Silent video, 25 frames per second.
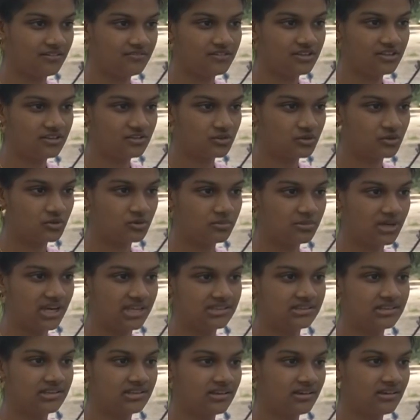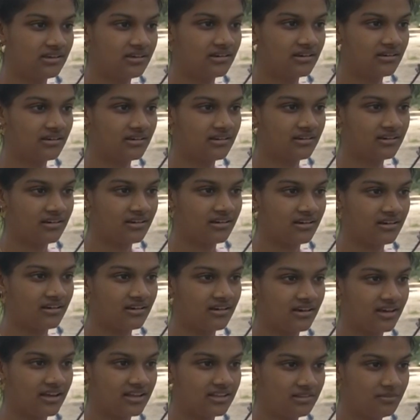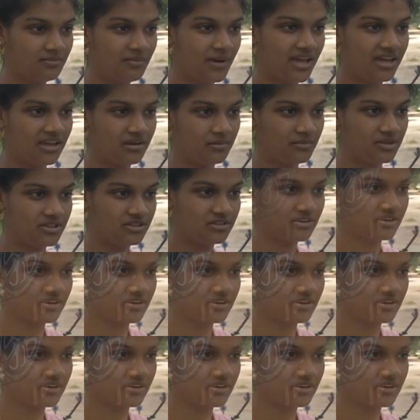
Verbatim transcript: of this group that inspired me